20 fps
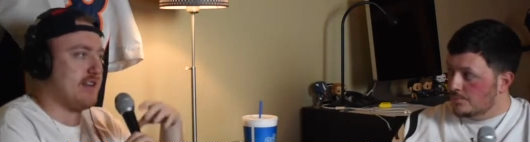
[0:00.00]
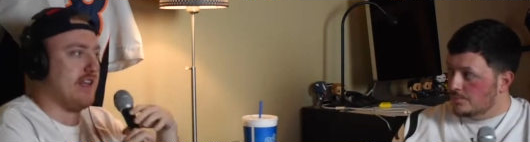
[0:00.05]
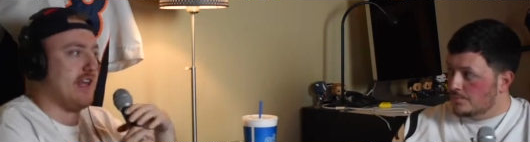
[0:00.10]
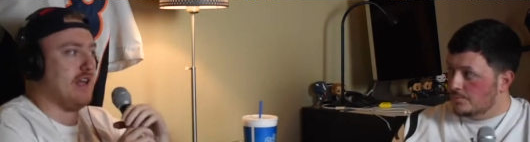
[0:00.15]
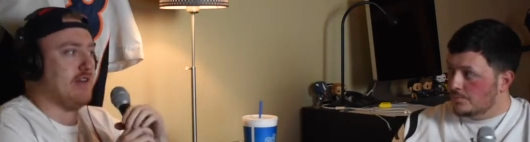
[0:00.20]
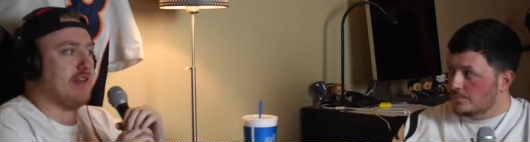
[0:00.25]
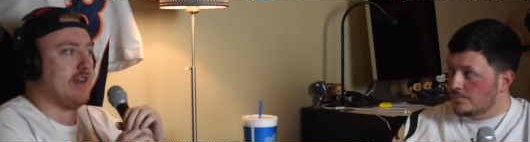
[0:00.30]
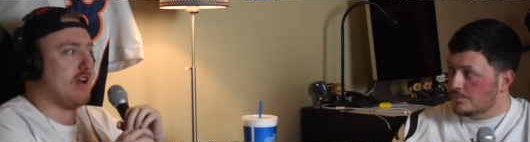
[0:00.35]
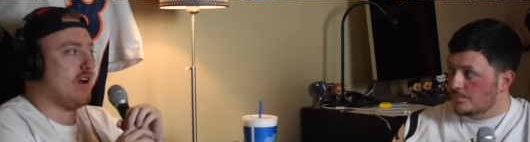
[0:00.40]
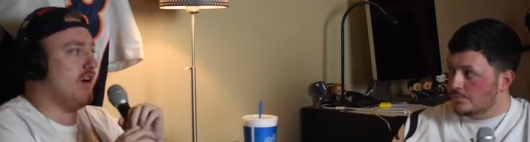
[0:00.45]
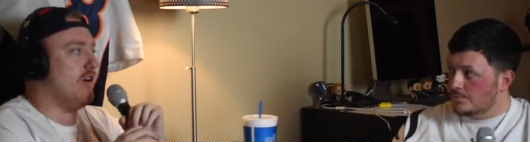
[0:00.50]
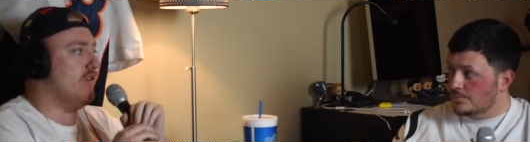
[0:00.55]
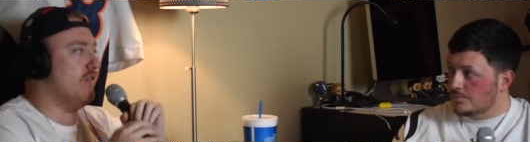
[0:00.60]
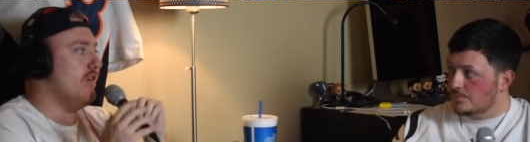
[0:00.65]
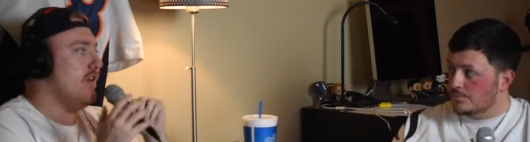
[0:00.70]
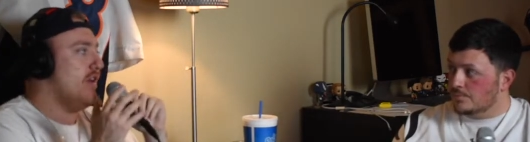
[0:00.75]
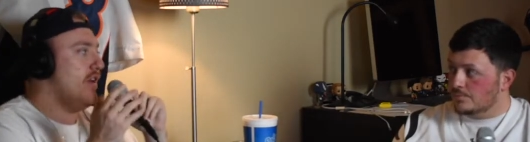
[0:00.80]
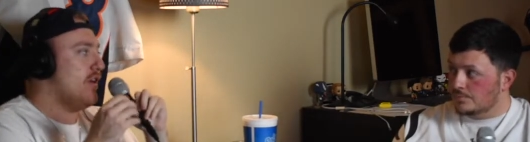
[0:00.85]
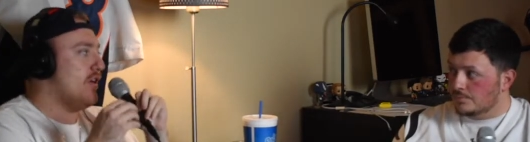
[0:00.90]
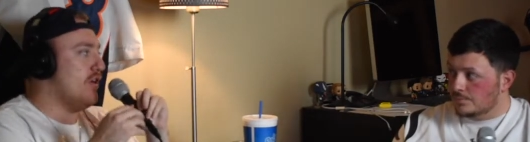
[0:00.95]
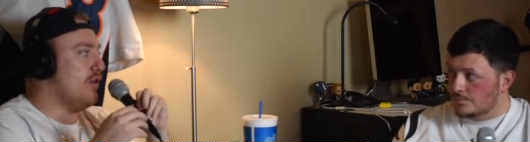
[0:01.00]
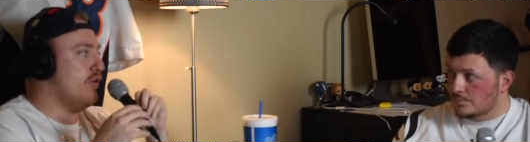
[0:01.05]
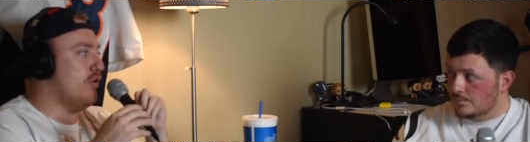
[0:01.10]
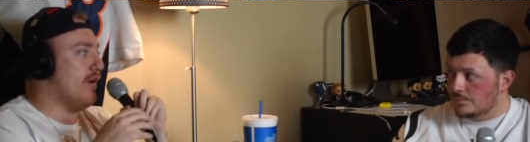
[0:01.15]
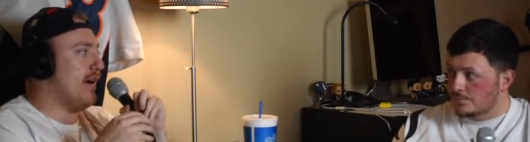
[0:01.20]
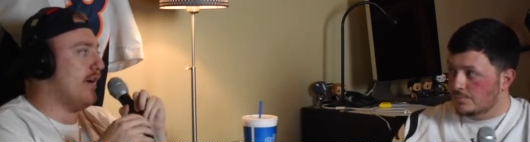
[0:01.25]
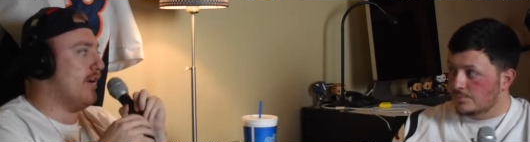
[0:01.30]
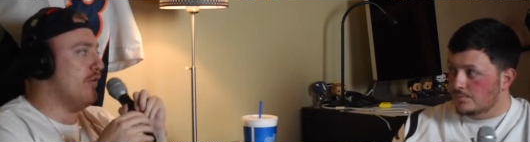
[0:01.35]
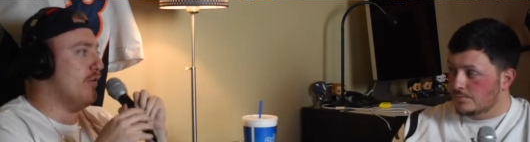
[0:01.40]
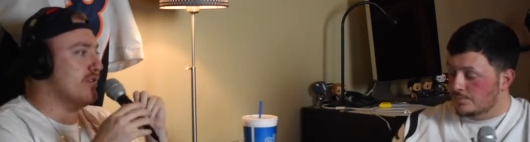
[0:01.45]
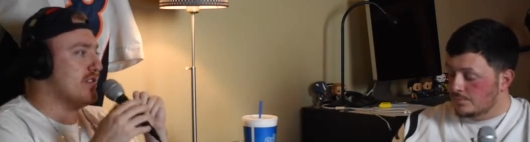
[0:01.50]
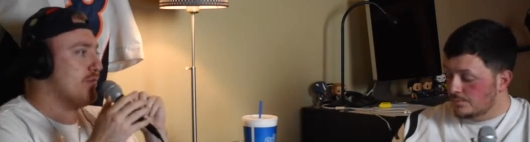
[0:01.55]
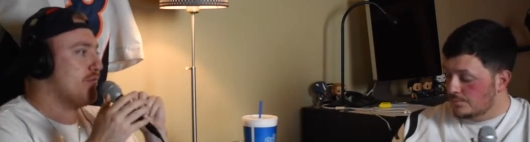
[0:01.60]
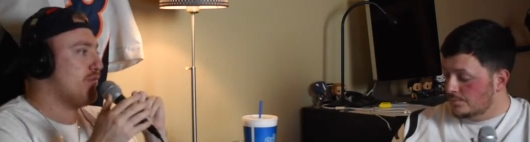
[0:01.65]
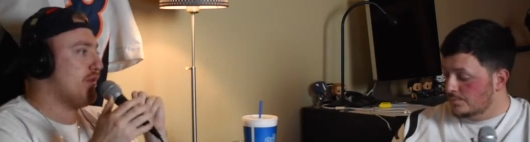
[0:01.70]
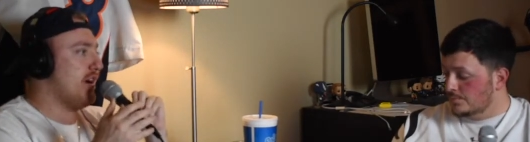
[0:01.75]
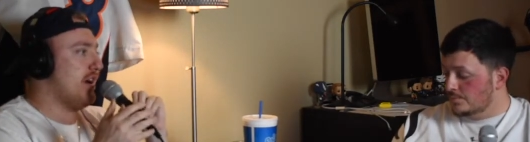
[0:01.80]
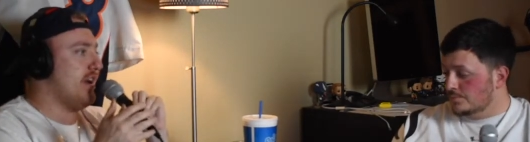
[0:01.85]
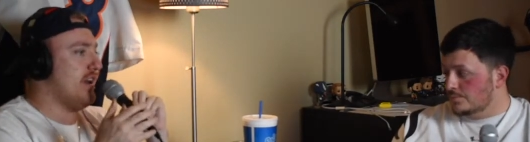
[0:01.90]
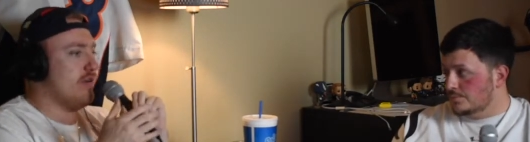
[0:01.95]
Speaker 1: thing, like oh, who was it
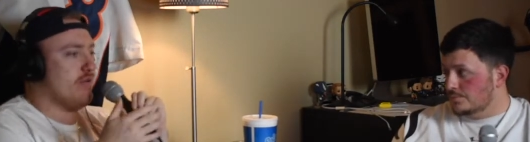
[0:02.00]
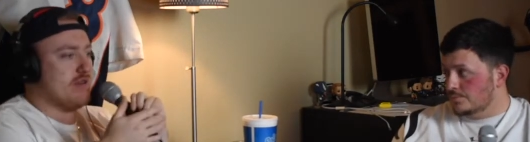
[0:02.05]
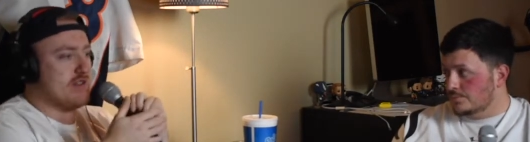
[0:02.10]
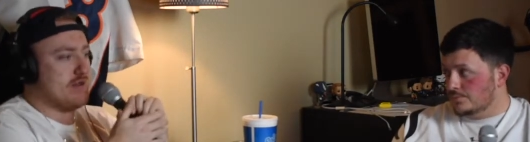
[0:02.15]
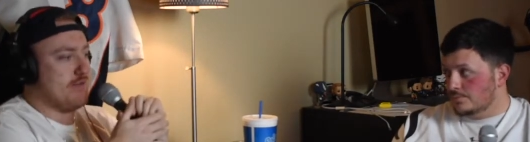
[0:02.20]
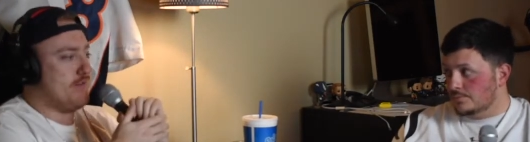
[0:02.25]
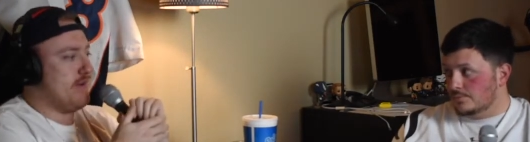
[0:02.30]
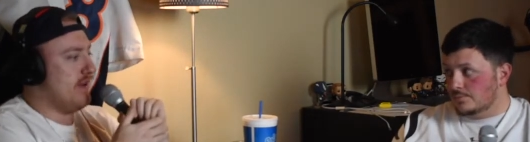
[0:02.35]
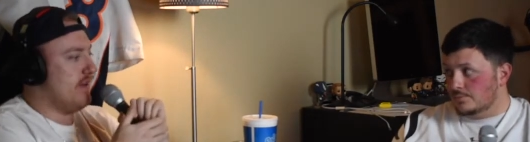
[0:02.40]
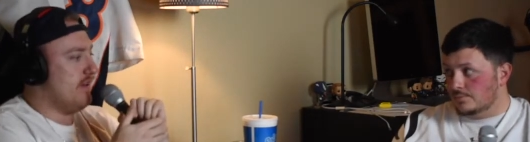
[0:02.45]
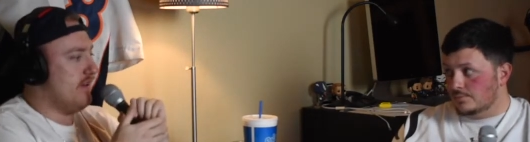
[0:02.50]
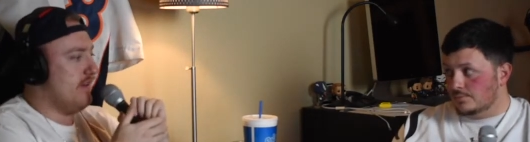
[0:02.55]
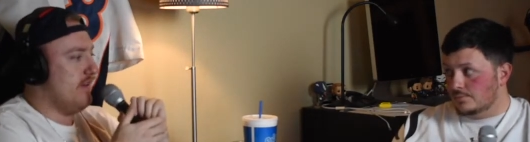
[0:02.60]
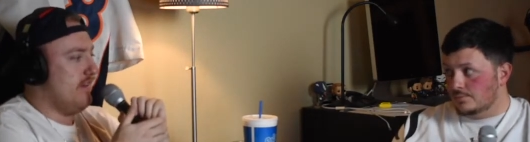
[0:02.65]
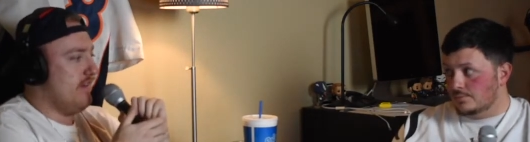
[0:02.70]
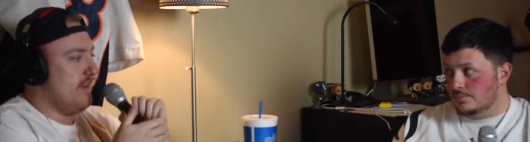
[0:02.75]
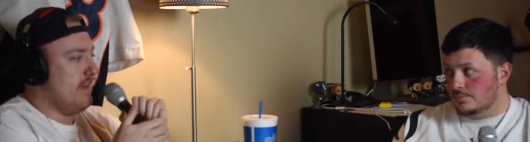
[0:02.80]
Brady or was it Bill?